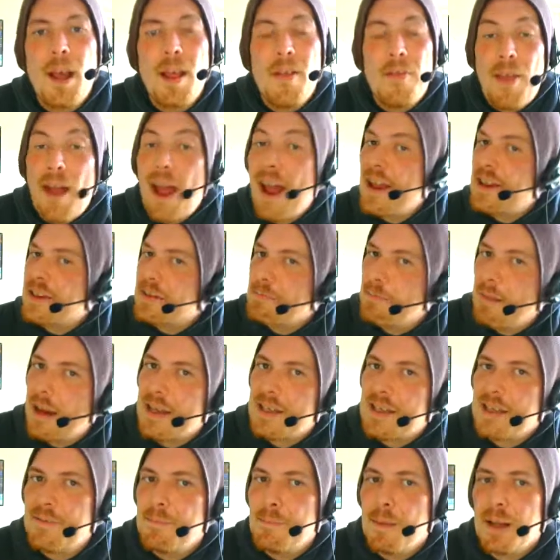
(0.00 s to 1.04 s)
That is
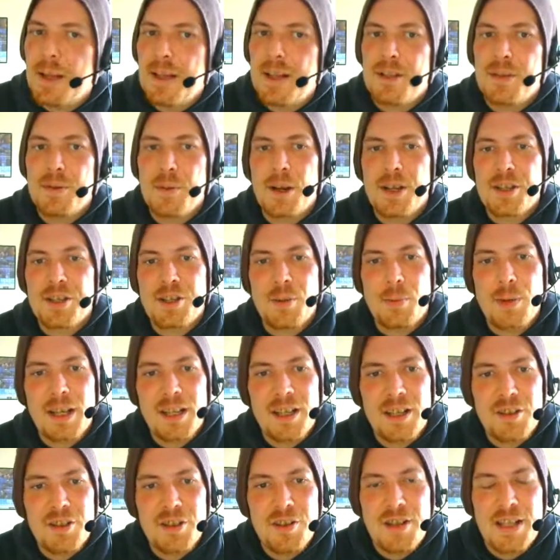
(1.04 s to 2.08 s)
massive money to us. So we're
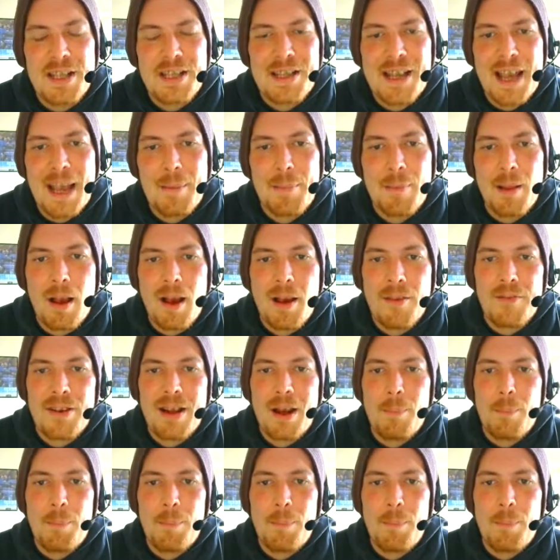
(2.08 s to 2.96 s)
going to do this game live now.